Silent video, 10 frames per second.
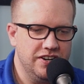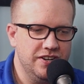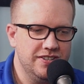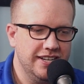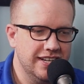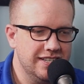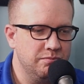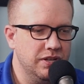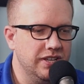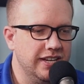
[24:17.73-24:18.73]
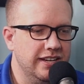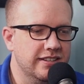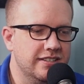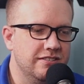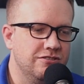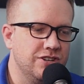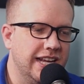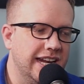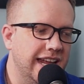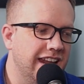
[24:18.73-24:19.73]
using its abilities to try to
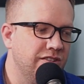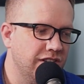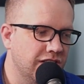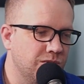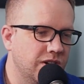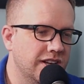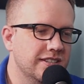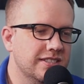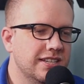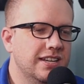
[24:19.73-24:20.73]
get ahead of the other ones.